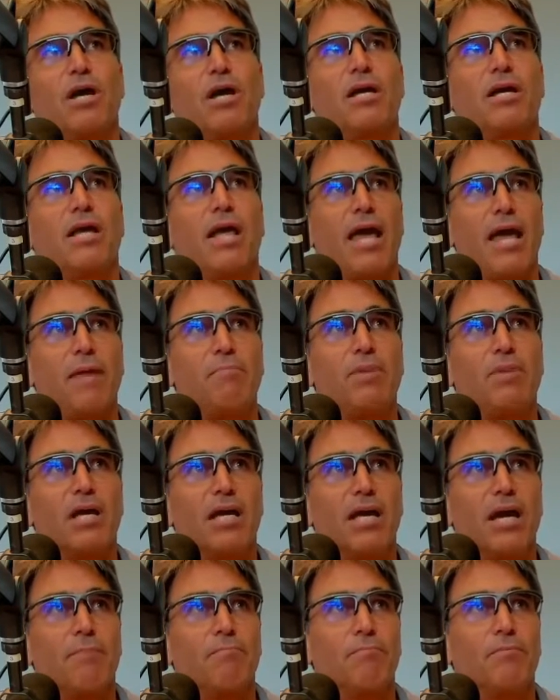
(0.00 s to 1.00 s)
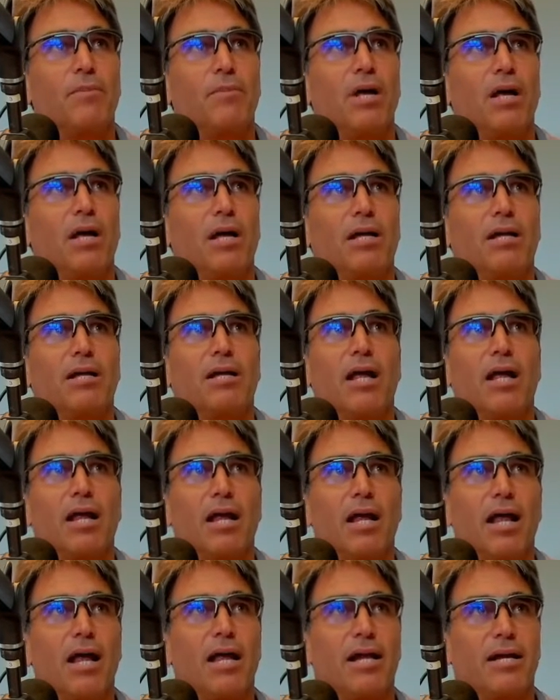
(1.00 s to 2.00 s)
can become
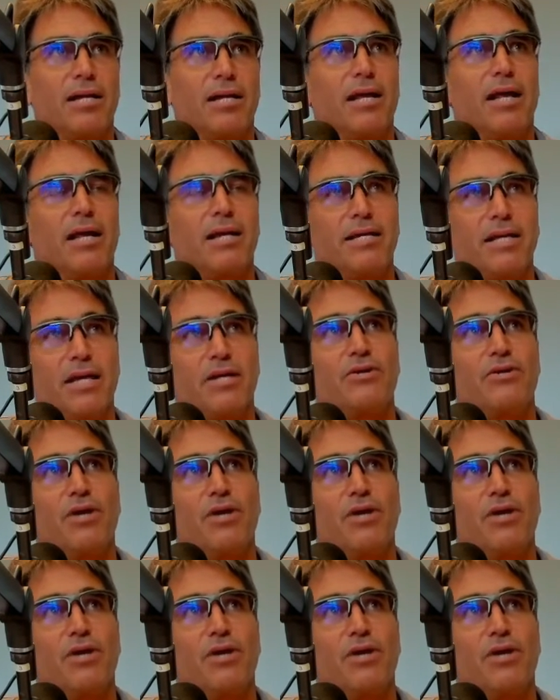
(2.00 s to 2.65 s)
a dead,